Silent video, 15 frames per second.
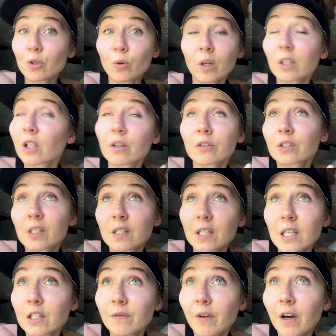door closes?
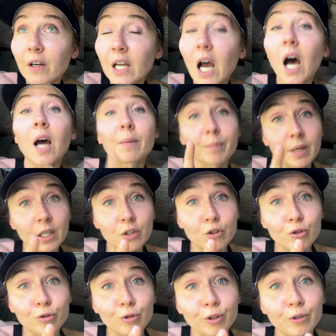It's very odd, but it's
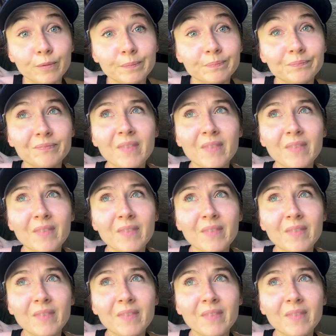true.